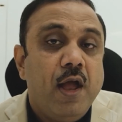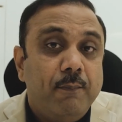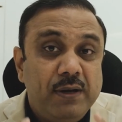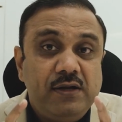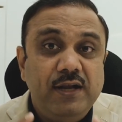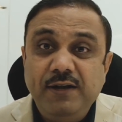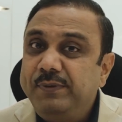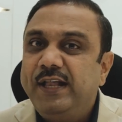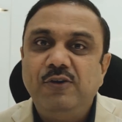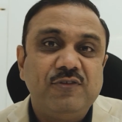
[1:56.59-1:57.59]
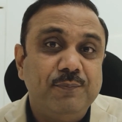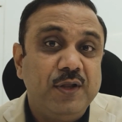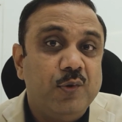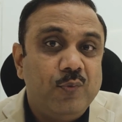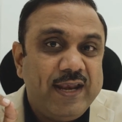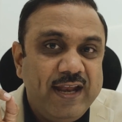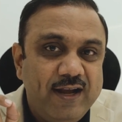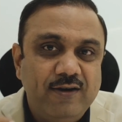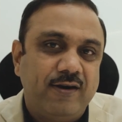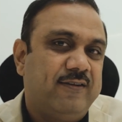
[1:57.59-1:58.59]
But let me tell you something very
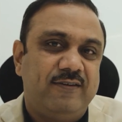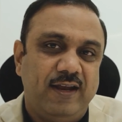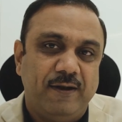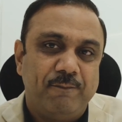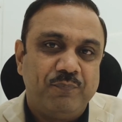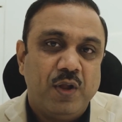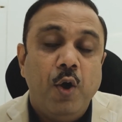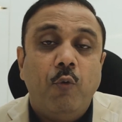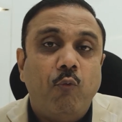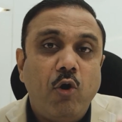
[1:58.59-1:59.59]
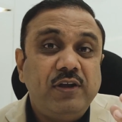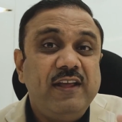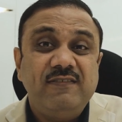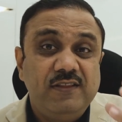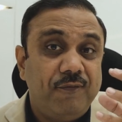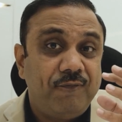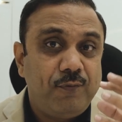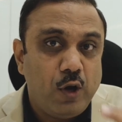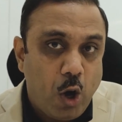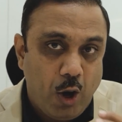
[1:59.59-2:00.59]
interesting. What is the
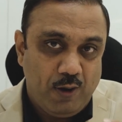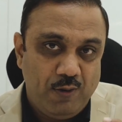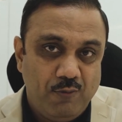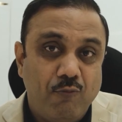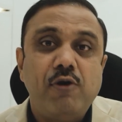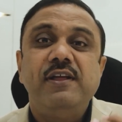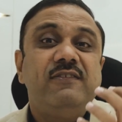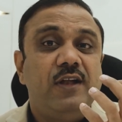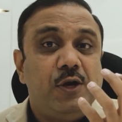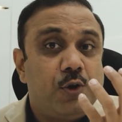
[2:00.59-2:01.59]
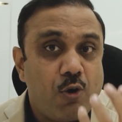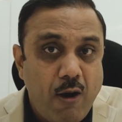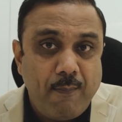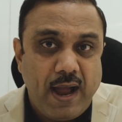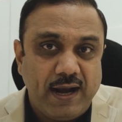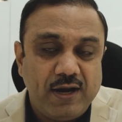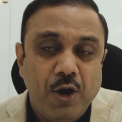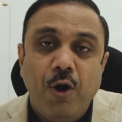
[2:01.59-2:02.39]
flaw? What is the drawback